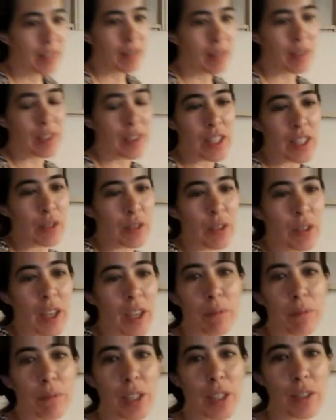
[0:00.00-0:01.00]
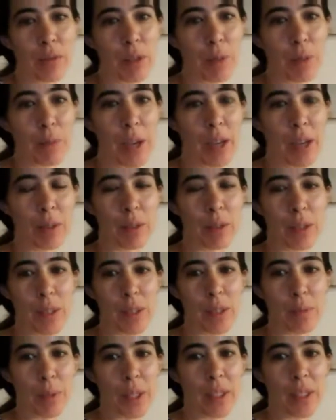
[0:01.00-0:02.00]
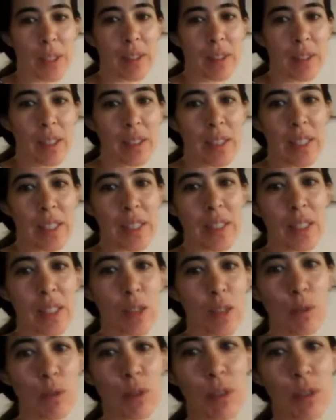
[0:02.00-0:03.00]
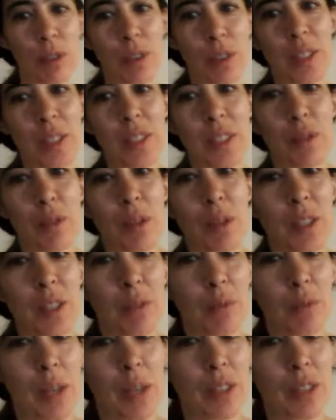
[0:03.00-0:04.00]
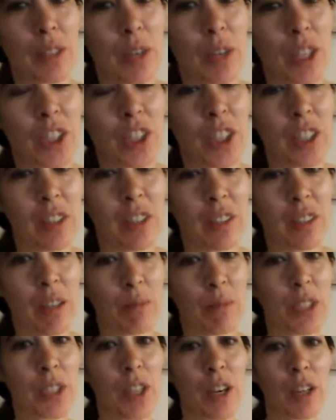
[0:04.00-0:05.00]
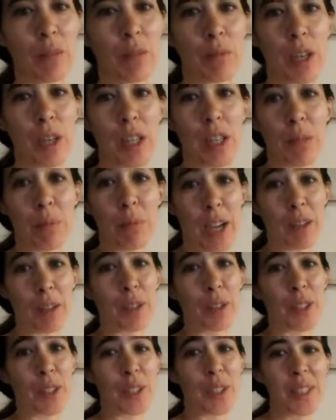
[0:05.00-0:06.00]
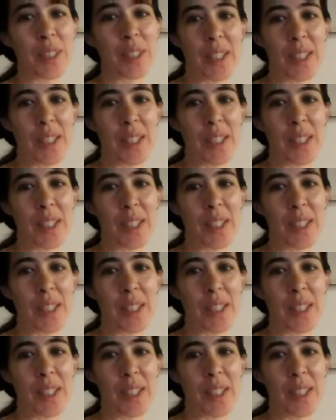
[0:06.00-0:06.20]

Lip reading: But that's okay. I'm not going to write backwards. But at least the order is going in the right direction. I'm sorry I'm writing backwards.